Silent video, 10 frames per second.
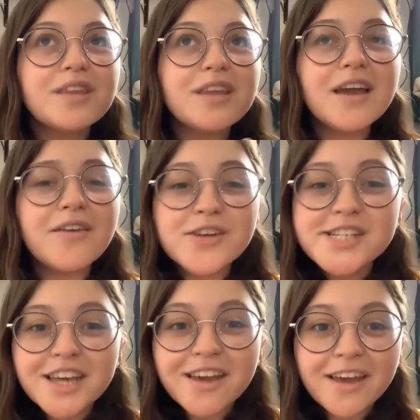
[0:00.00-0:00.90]
every
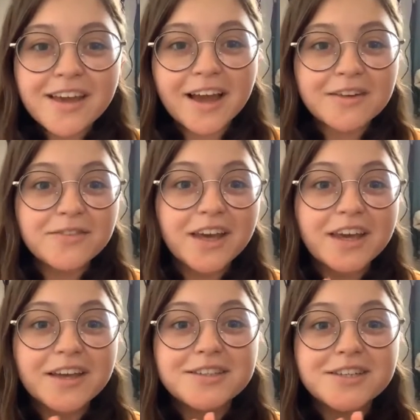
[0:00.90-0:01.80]
day, kind of
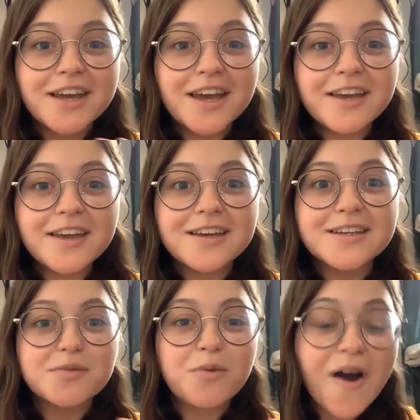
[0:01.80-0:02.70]
like today
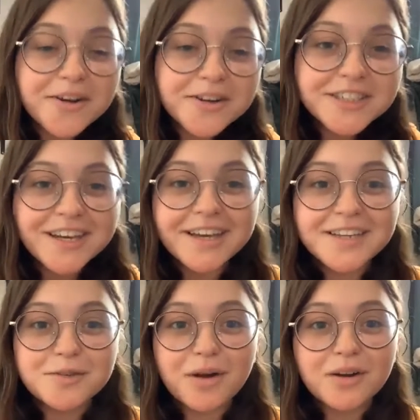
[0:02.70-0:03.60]
is Water Day,
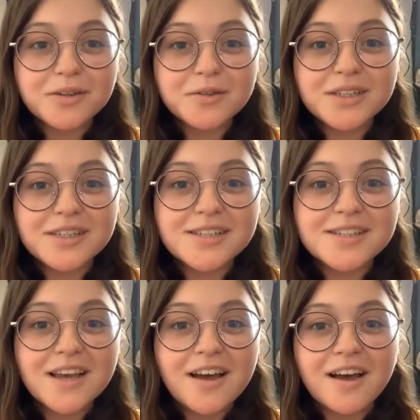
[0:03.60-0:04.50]
tomorrow is
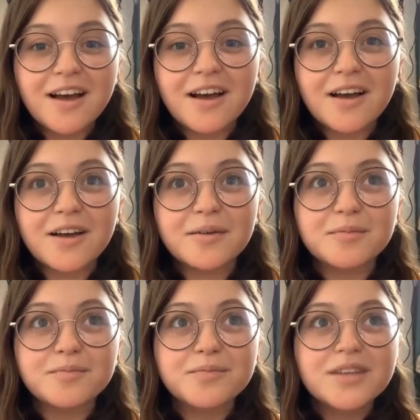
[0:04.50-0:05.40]

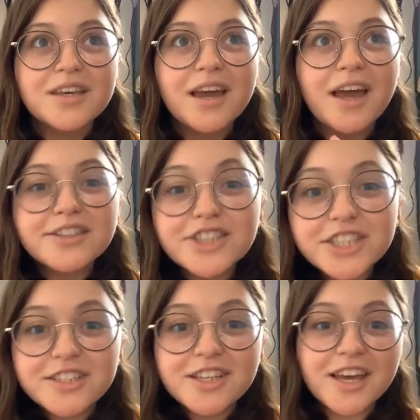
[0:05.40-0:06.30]

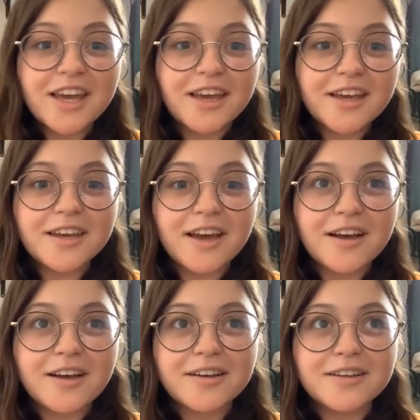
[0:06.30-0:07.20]
Energy Day,
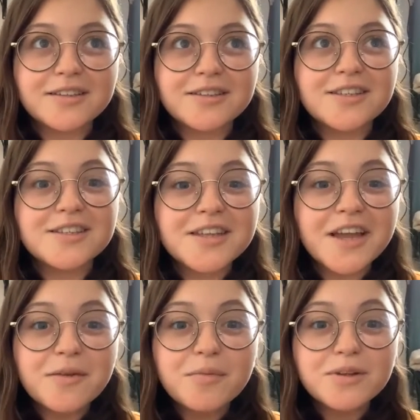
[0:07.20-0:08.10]

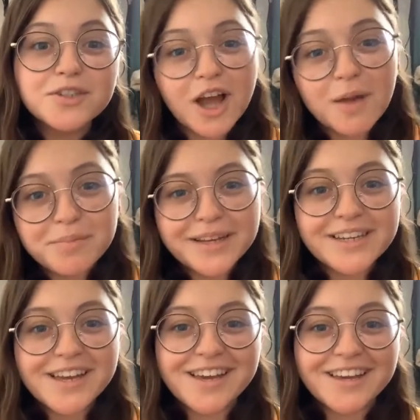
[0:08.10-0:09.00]
Sustainable Shopping
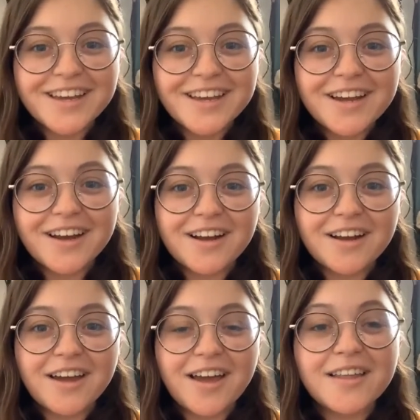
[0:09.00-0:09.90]
Day.
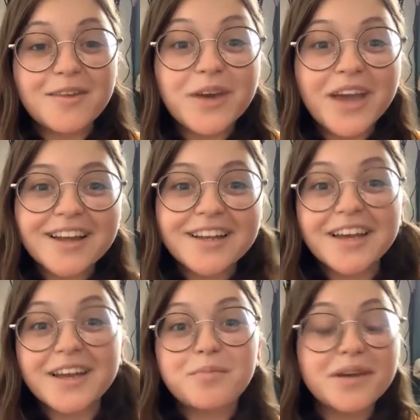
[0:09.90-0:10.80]
And then we had
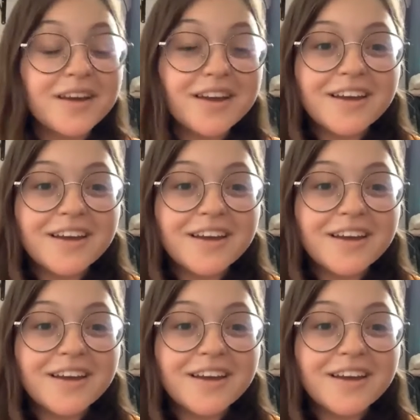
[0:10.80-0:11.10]
like a big